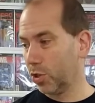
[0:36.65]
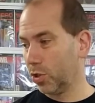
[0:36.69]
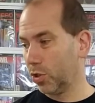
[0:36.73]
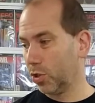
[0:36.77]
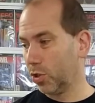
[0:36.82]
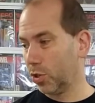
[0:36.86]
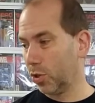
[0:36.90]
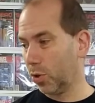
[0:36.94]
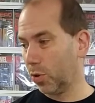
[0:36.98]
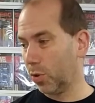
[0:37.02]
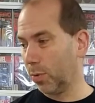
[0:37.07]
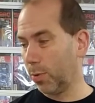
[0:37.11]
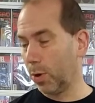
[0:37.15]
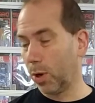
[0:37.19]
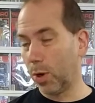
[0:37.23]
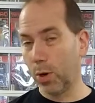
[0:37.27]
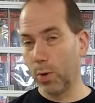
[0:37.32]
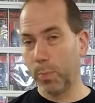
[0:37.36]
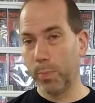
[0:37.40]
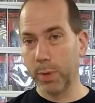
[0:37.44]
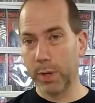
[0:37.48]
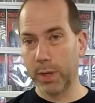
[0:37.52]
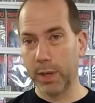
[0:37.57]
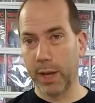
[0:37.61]
So I'm
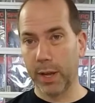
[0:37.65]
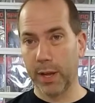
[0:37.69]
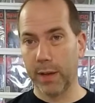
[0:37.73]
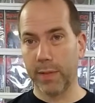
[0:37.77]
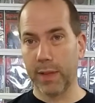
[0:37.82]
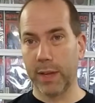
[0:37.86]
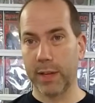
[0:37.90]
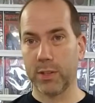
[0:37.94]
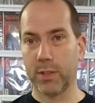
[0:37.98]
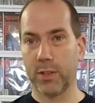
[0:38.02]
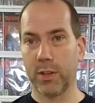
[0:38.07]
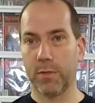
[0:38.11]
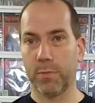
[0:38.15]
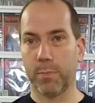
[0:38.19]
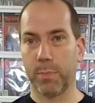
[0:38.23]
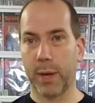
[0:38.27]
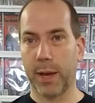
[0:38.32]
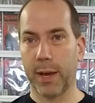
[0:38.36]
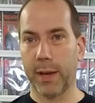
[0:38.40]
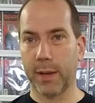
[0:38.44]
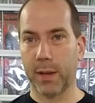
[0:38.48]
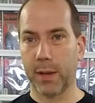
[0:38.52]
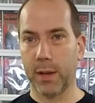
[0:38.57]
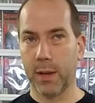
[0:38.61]
hoping to have that stuff
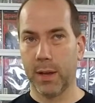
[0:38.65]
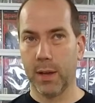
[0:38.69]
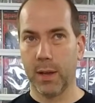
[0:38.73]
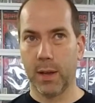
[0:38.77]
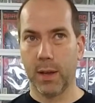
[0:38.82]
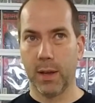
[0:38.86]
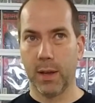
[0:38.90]
back